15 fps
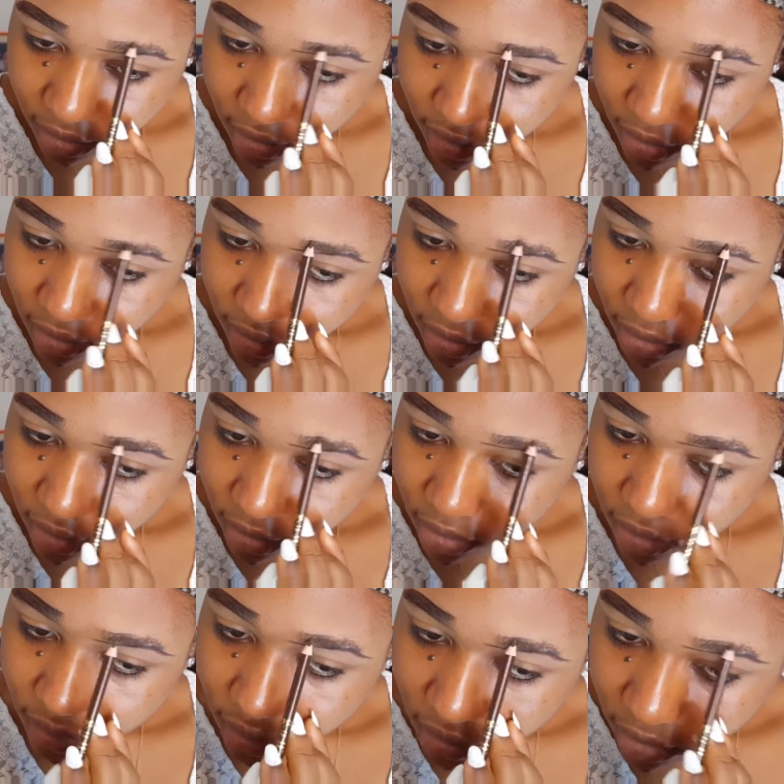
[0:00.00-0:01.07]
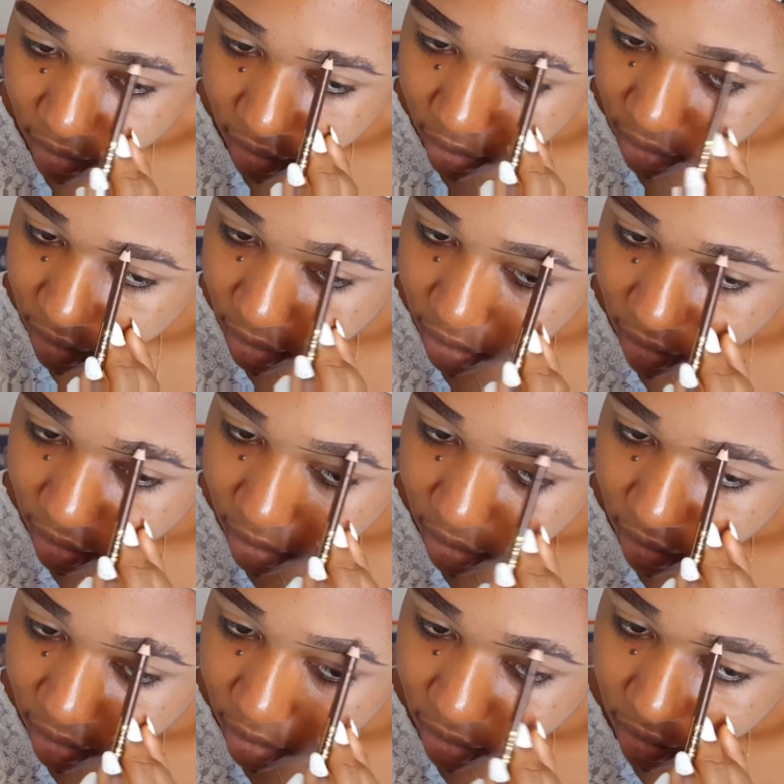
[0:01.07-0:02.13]
to the middle part, then I tail it
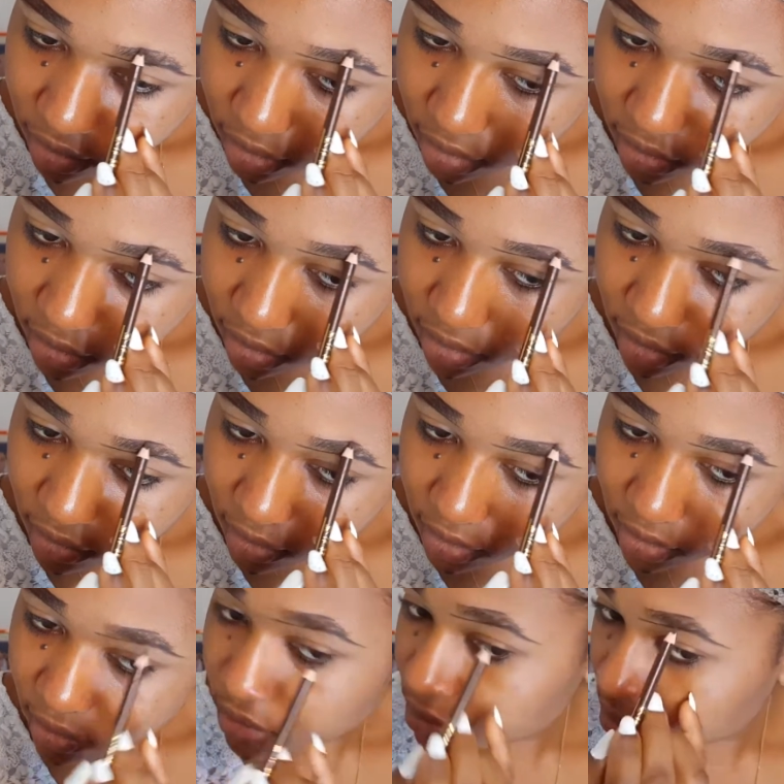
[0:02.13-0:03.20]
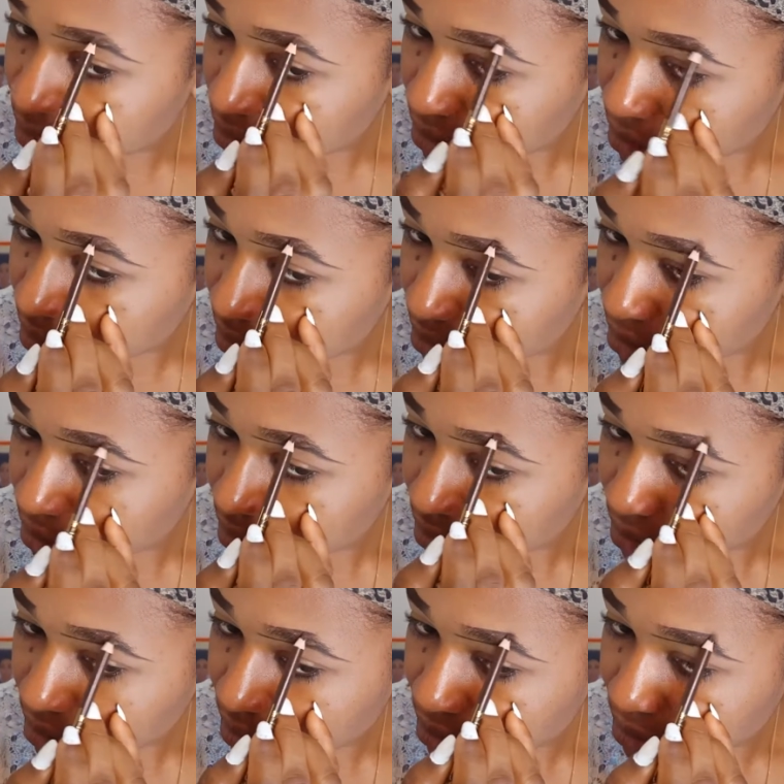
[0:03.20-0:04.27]
down towards the end of the
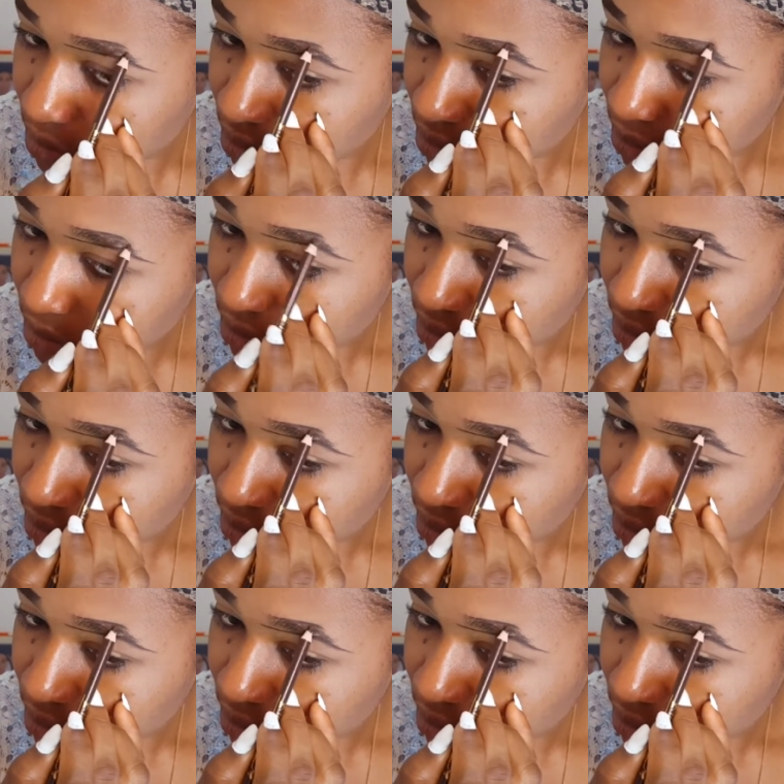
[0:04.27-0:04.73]
brows.